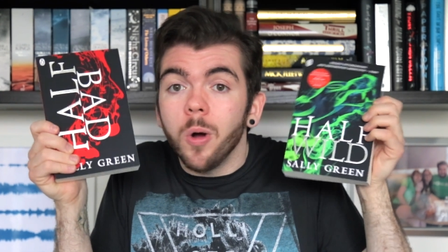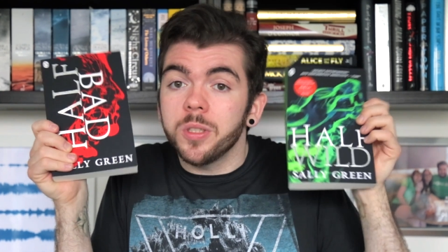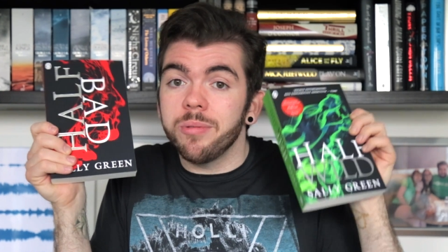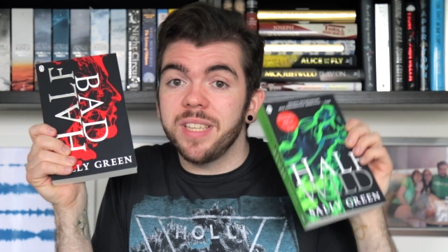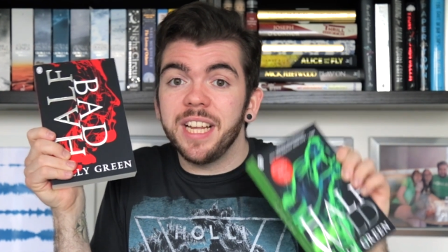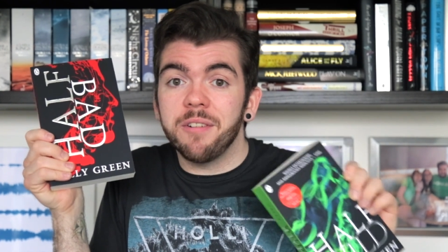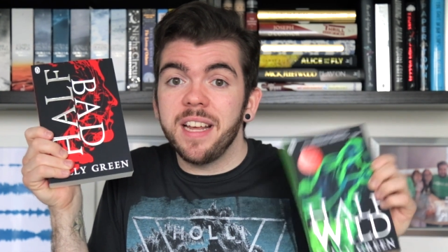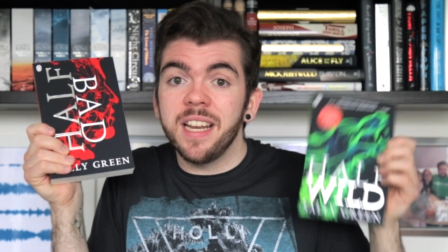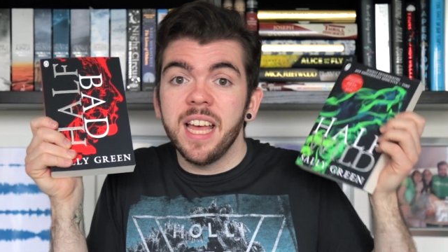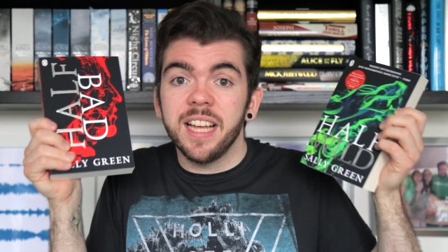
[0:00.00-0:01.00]
Also, Sally
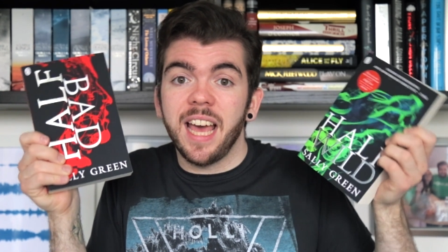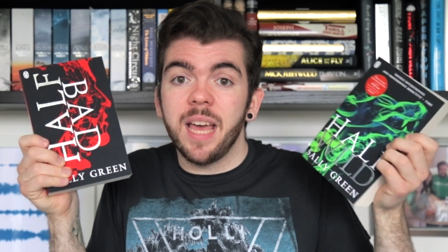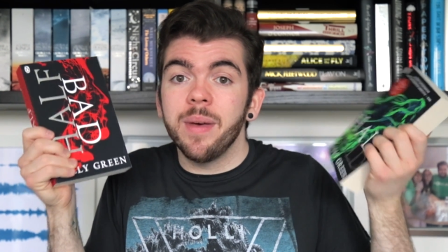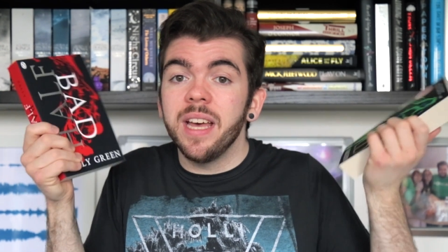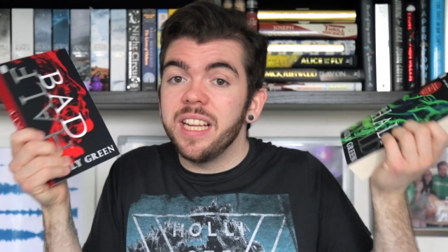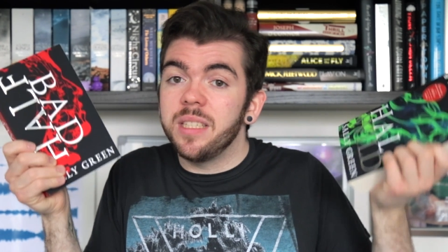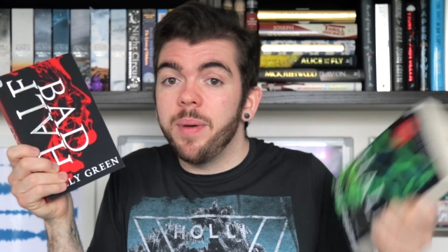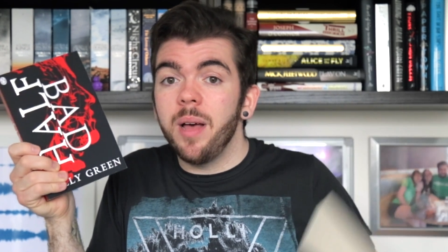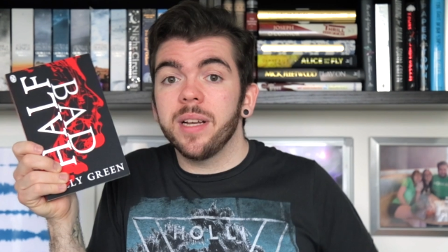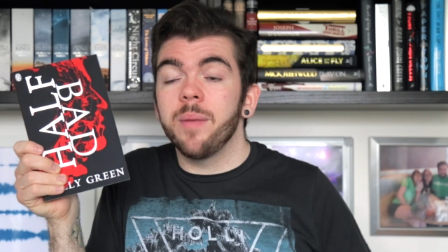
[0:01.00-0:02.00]
Green came into
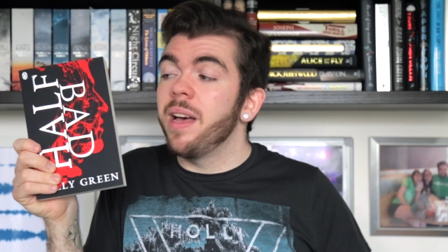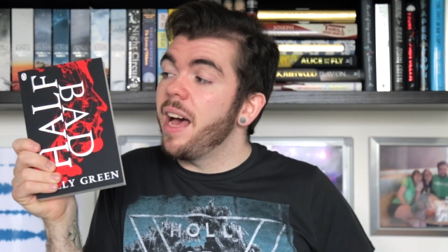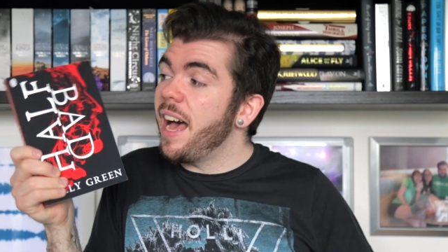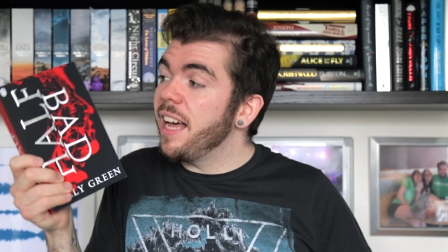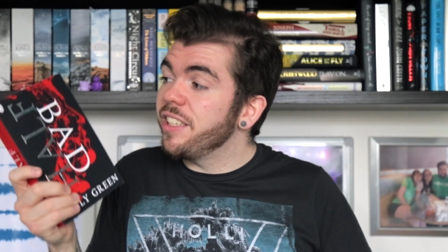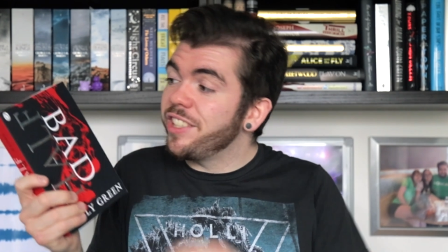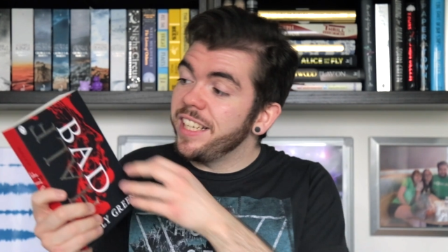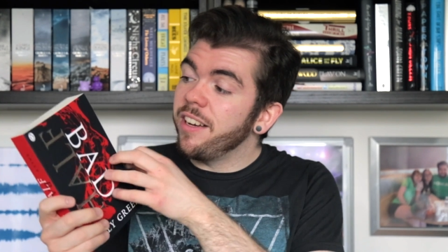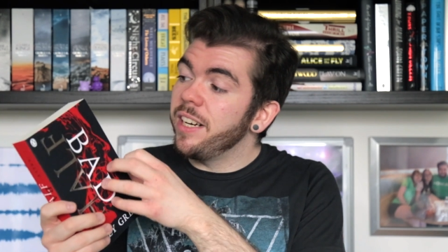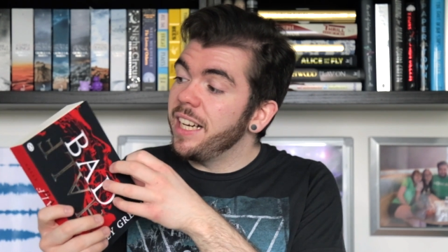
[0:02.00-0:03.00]
Birmingham, and
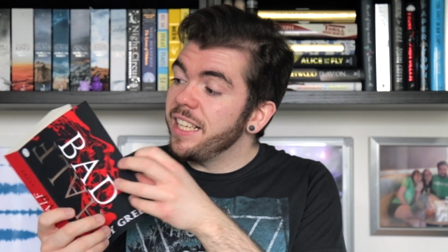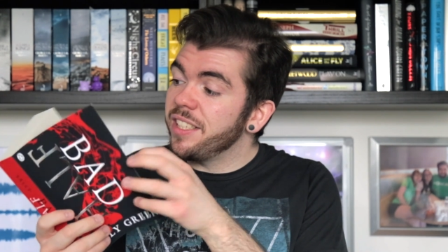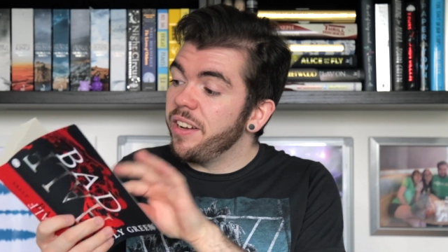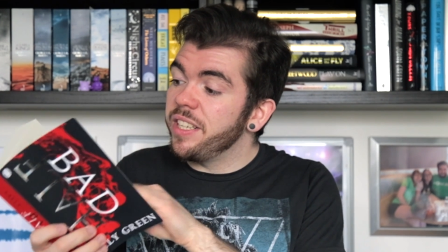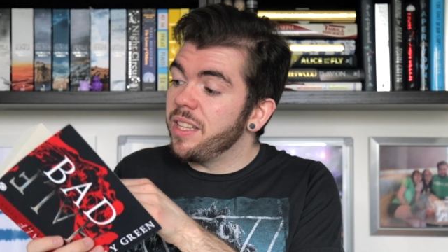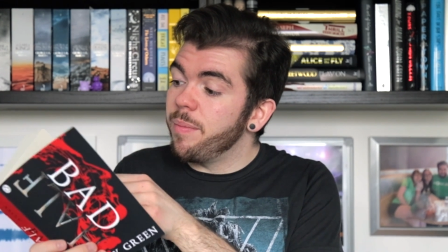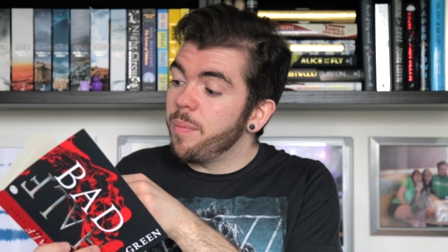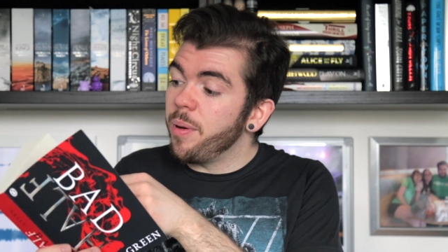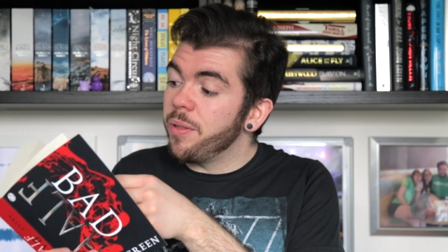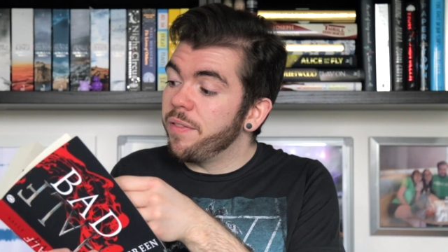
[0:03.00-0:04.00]
she kindly signed them
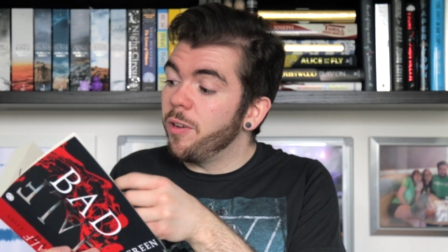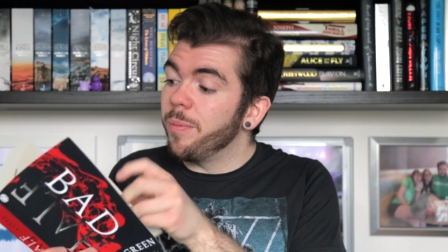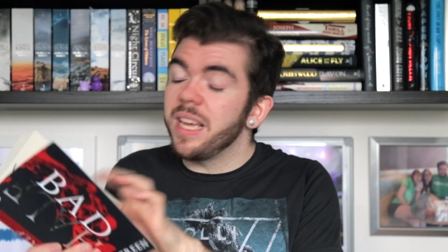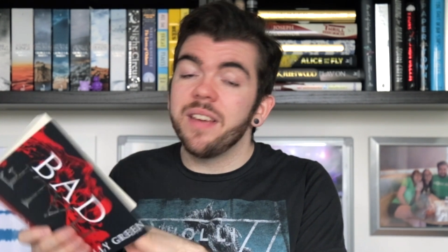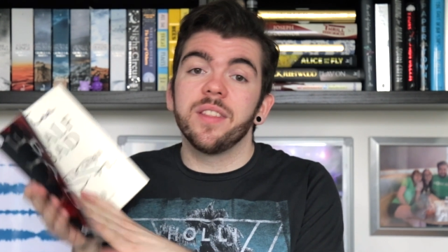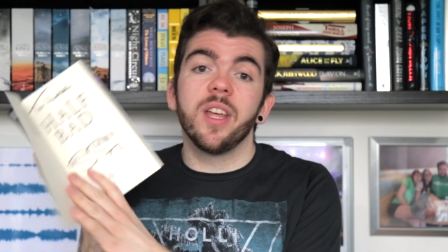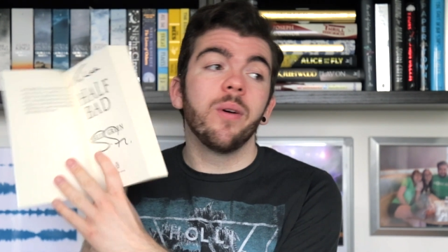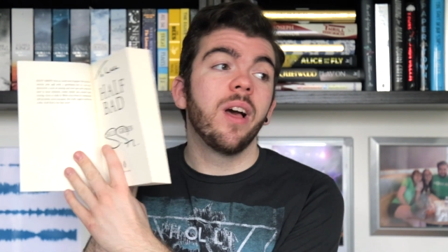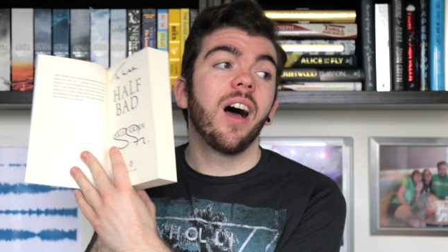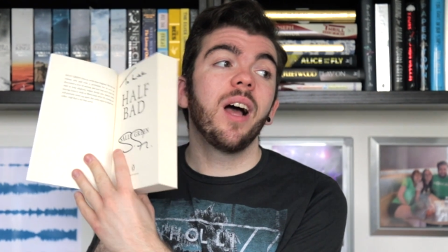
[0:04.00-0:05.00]
both for me, even
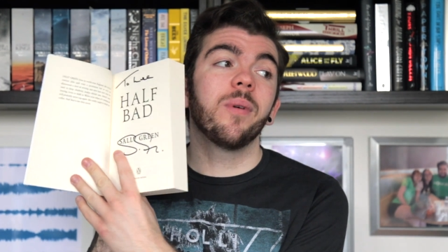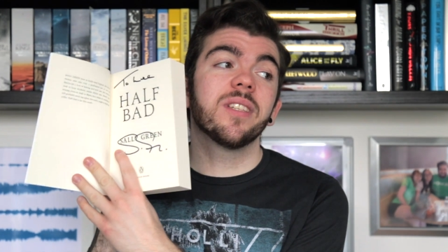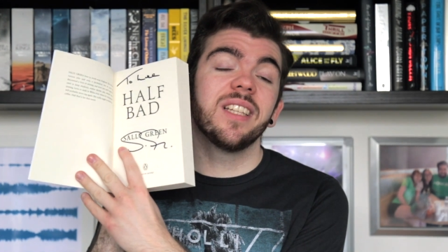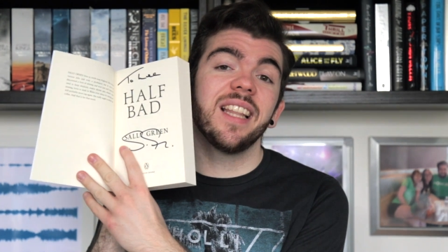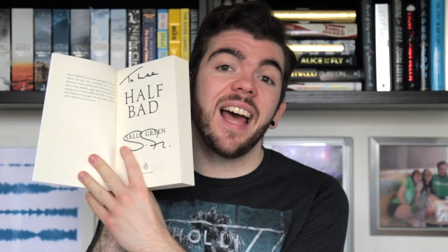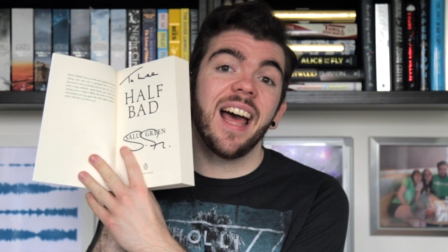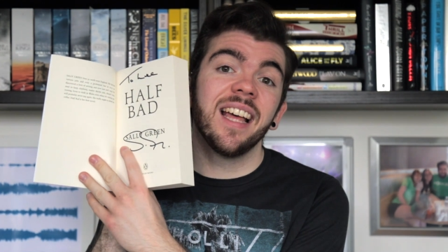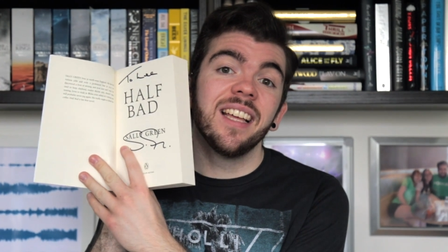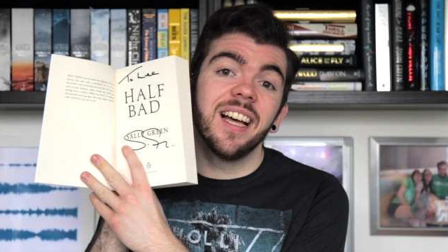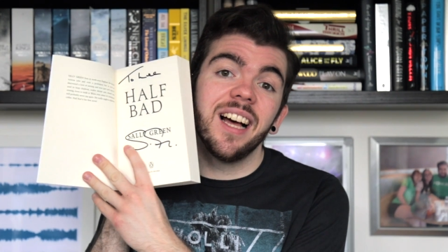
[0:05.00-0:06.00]
though I wasn't there